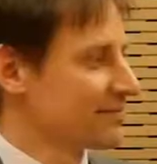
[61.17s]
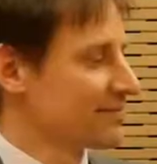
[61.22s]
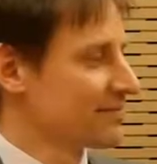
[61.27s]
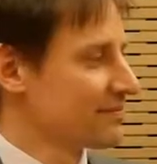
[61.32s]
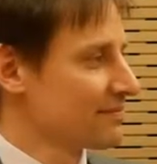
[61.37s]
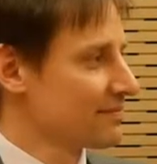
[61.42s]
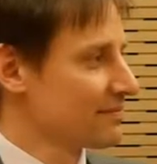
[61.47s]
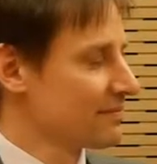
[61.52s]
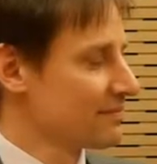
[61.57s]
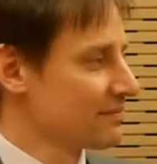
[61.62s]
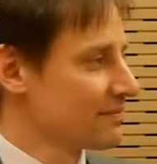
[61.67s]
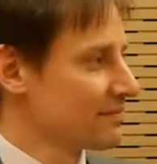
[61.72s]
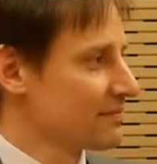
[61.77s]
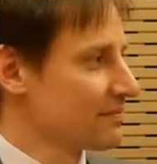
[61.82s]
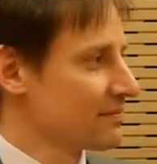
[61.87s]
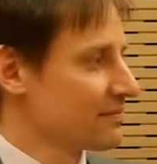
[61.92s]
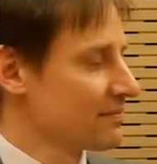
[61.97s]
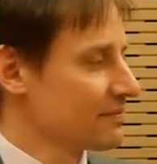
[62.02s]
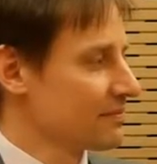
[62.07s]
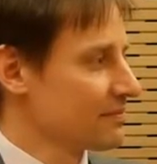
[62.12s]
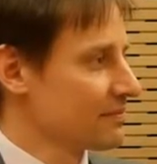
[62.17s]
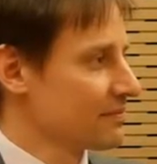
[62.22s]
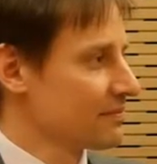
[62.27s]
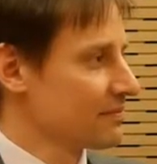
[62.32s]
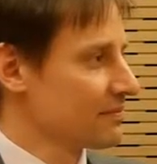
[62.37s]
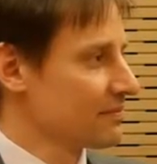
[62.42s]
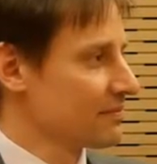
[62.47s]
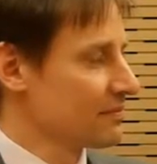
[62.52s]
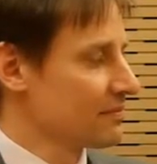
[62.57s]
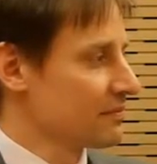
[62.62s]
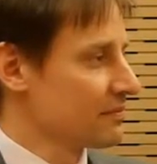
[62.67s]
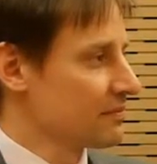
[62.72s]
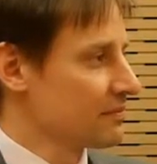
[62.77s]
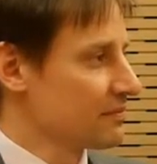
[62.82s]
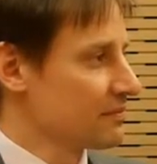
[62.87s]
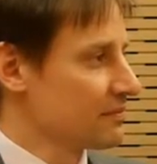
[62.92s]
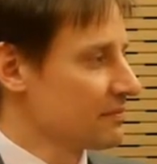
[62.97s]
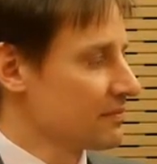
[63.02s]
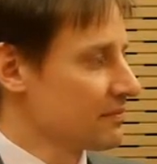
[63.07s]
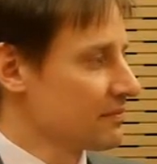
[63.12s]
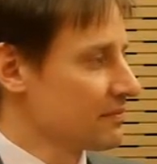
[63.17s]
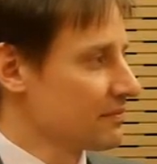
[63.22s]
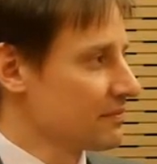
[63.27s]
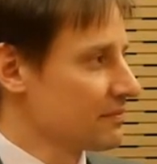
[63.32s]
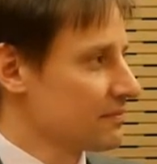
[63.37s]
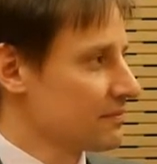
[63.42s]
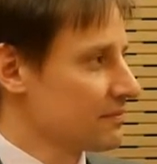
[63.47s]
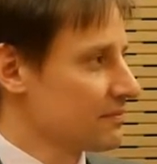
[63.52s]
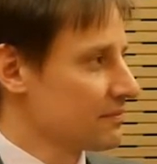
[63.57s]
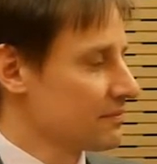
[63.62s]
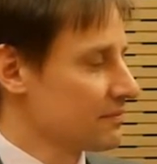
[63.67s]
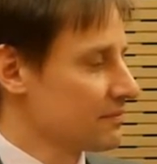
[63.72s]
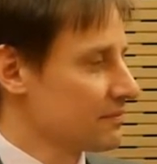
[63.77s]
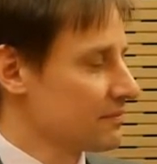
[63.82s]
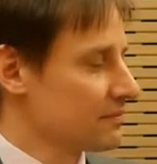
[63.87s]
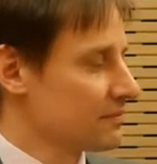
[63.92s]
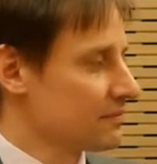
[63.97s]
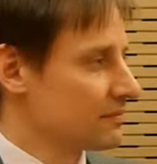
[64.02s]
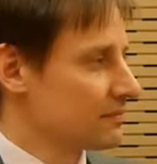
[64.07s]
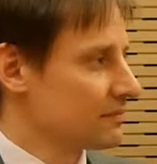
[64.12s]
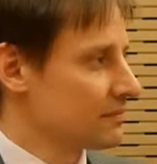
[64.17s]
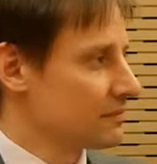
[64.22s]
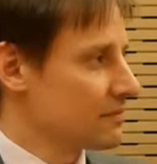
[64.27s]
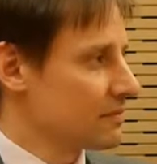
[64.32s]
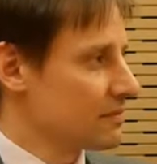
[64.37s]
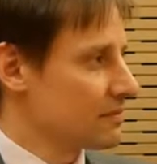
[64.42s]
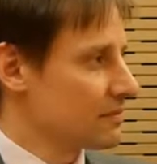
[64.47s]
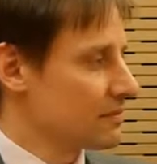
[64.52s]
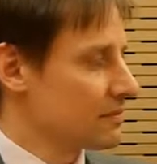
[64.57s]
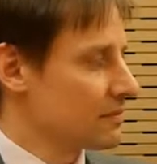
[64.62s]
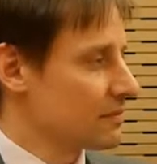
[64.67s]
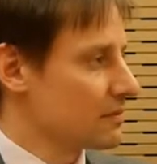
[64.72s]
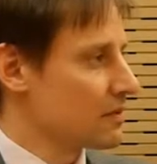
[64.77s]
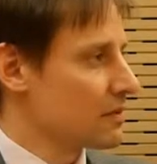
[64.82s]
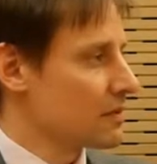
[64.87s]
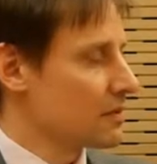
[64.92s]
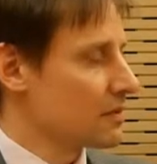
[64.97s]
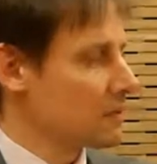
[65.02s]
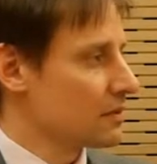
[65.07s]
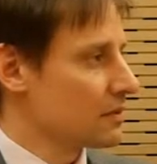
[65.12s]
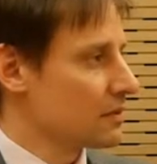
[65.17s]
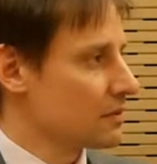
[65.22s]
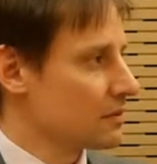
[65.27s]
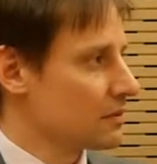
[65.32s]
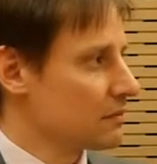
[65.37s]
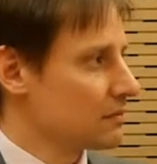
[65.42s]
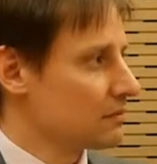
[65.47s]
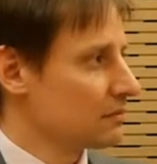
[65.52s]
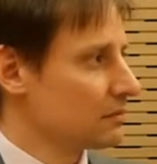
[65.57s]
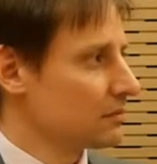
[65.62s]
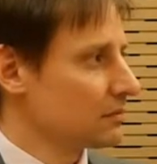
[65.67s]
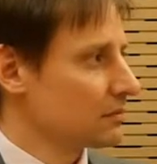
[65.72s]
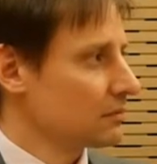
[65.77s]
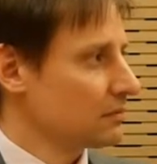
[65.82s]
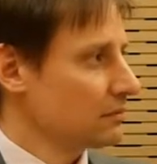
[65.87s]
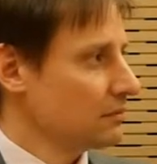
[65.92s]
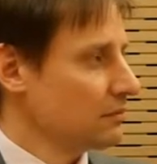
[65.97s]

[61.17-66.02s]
No words are spoken by the person on screen.